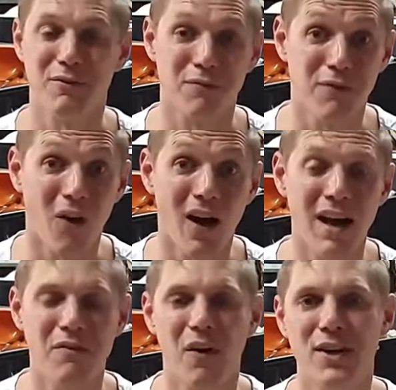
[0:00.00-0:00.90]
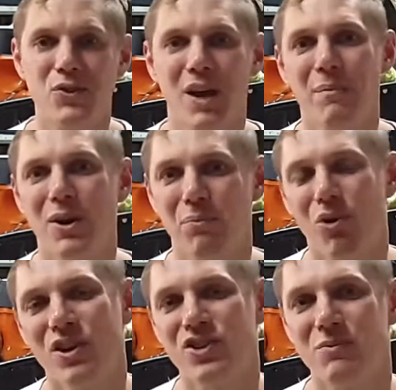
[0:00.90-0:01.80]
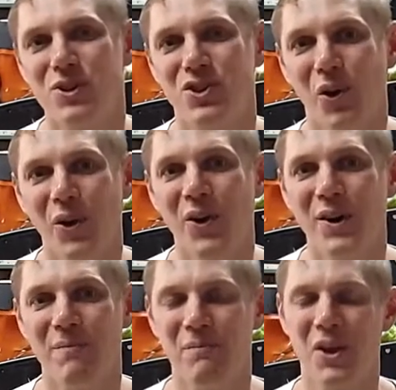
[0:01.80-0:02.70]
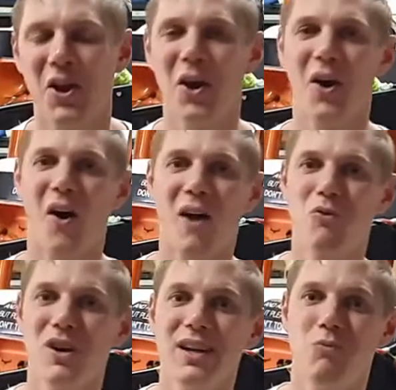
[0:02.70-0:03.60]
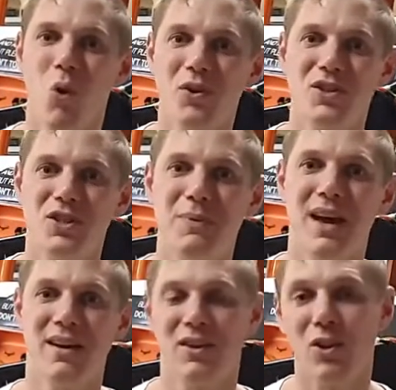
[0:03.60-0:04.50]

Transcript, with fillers: five, I took up an apprenticeship with Toyota. I really wanted to be able to